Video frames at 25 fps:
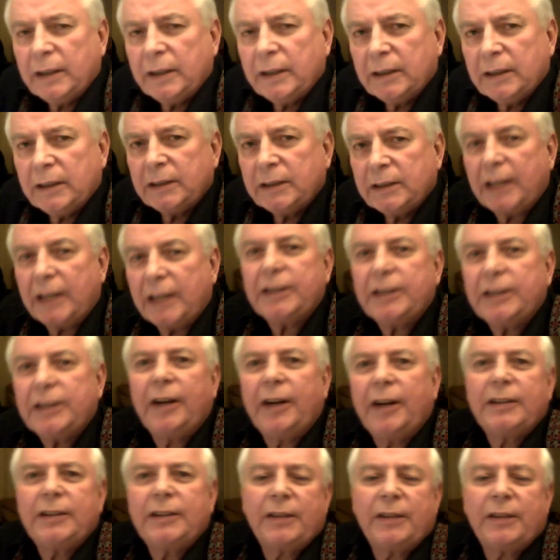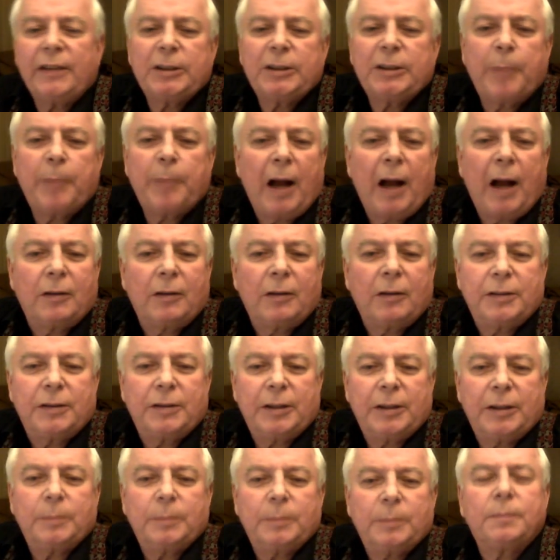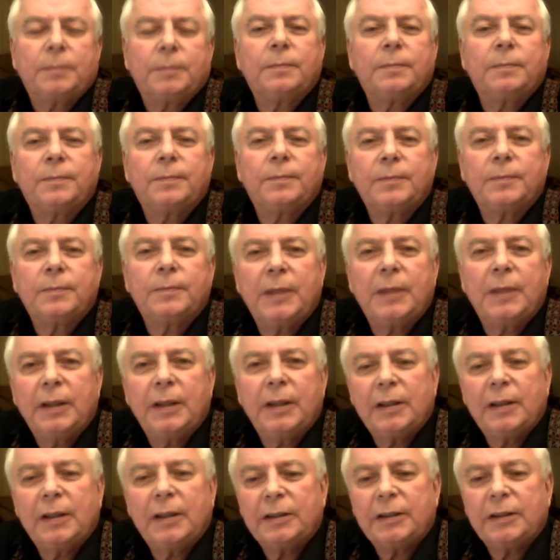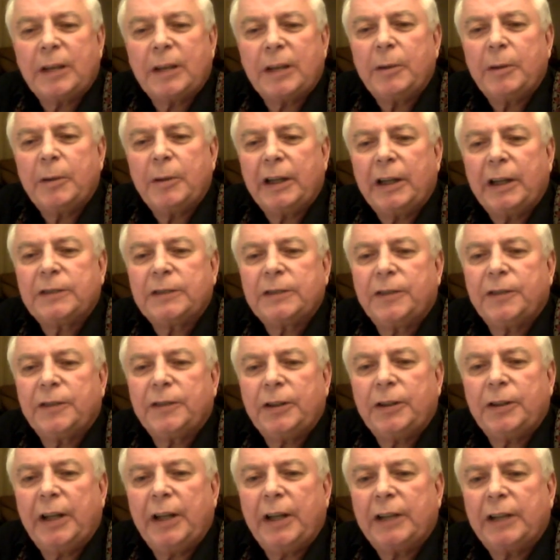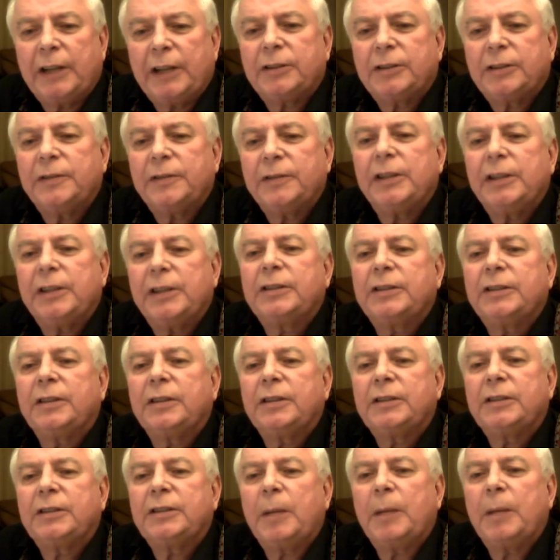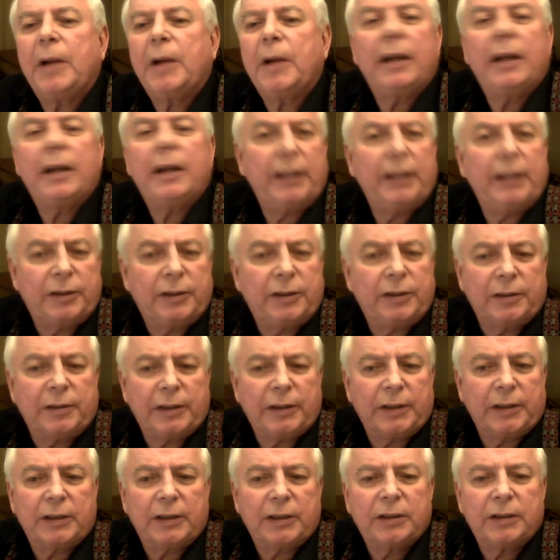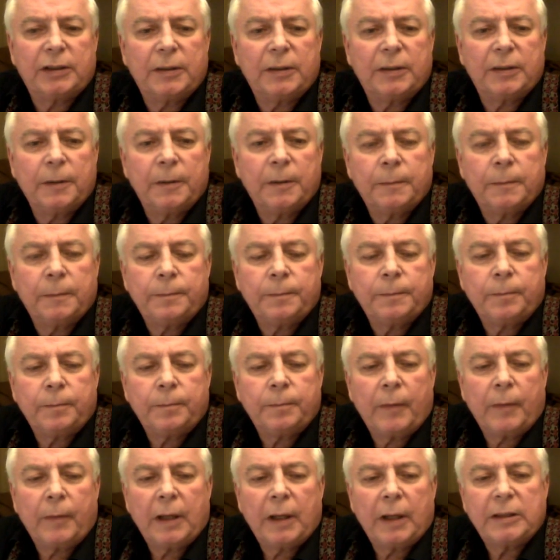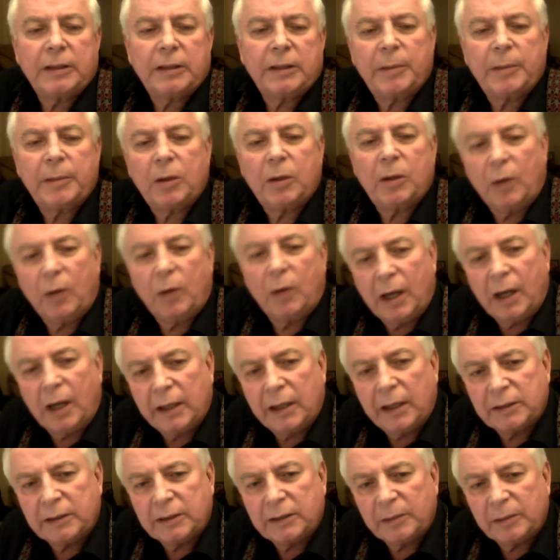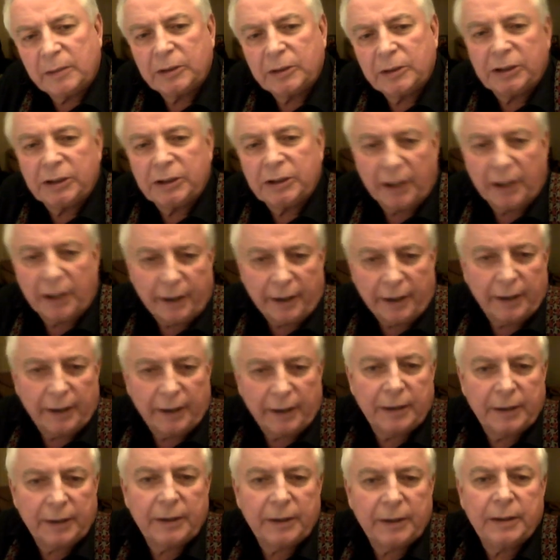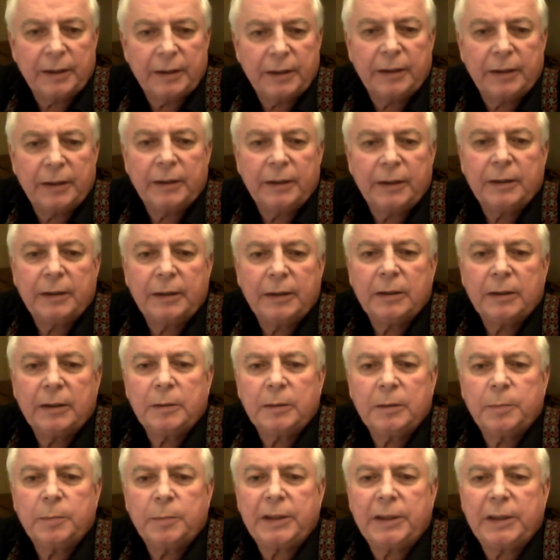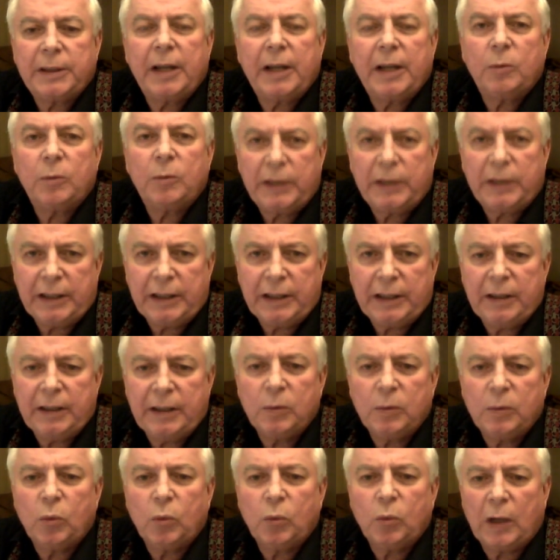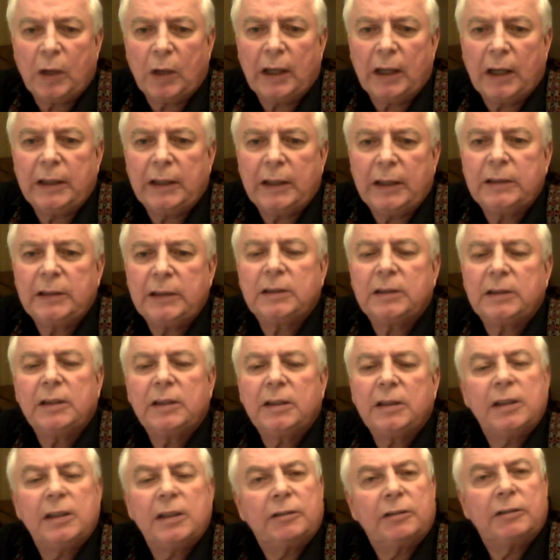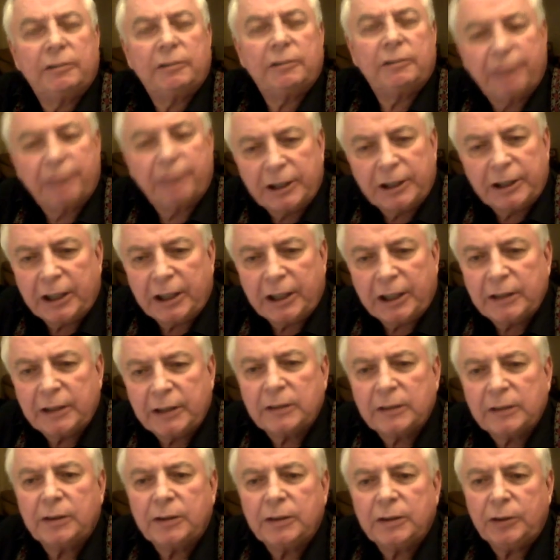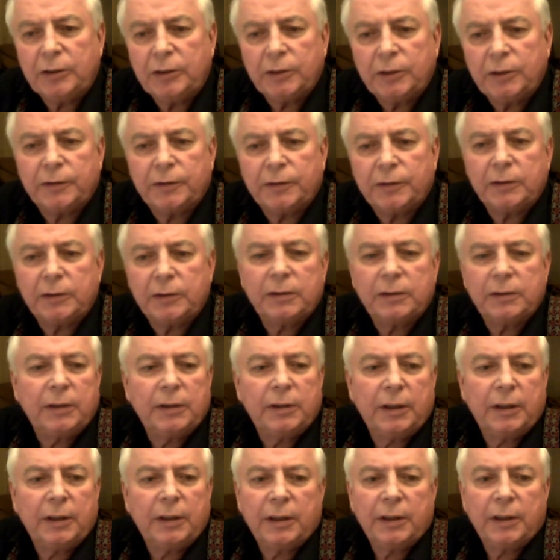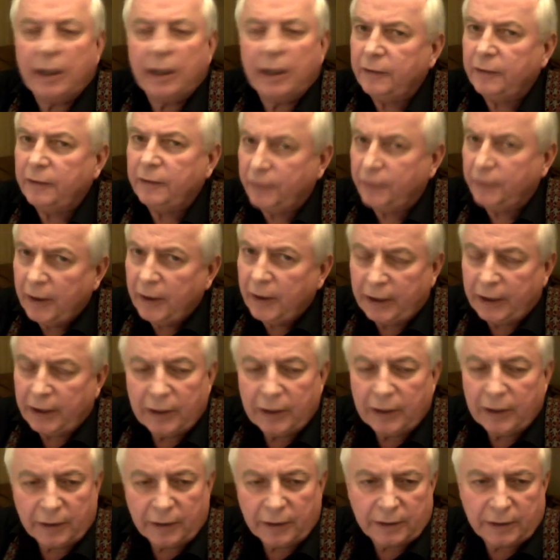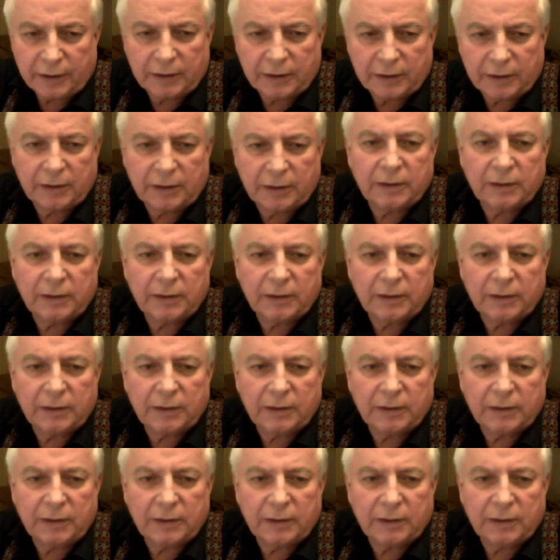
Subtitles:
Sagittarians have a sparkle to them. Some are extroverts, some are introverts. Some are quiet, some are shy, but they are witty, wise, refreshing, youthful and very honest.